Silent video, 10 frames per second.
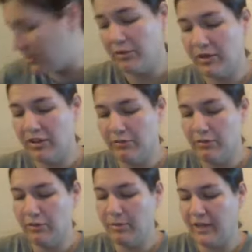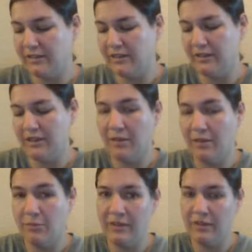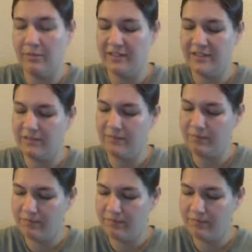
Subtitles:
The one in the real palette is a lot more pigmented,